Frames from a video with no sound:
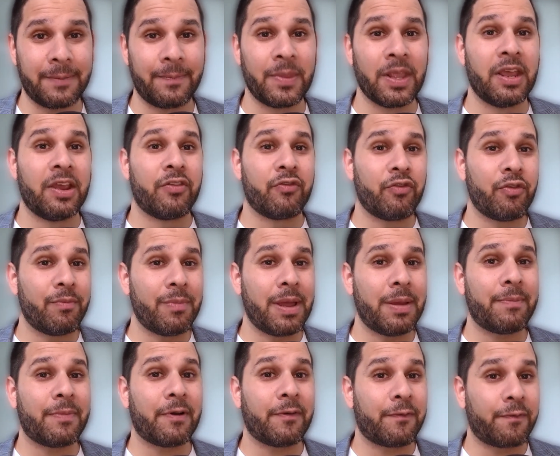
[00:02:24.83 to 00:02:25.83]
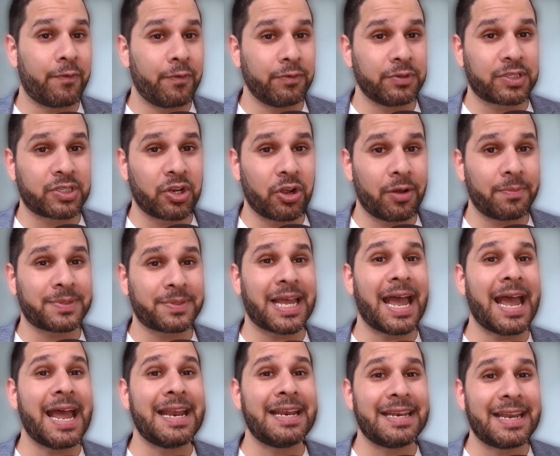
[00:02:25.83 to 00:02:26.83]
remember full stops and
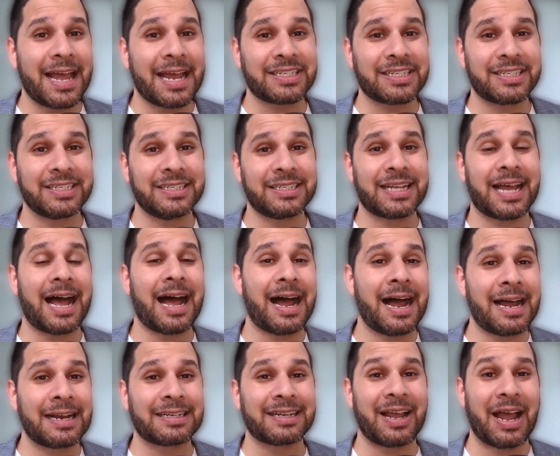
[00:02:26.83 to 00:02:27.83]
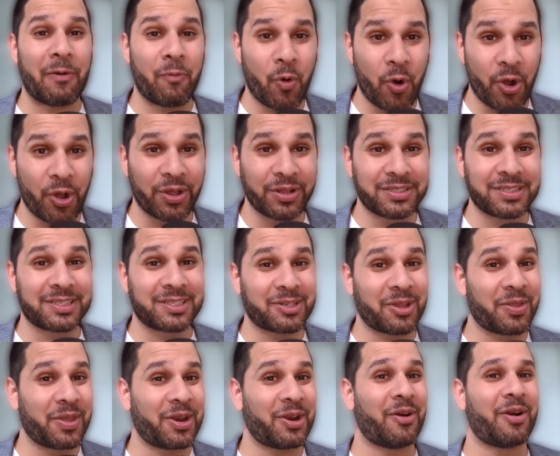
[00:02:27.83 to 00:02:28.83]
dashes aren't words, so they're
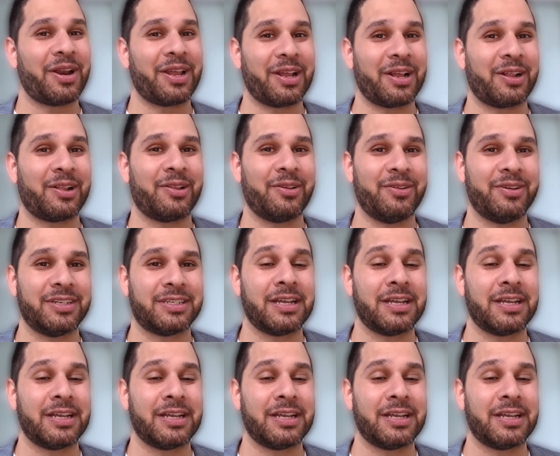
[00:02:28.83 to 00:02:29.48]
not included.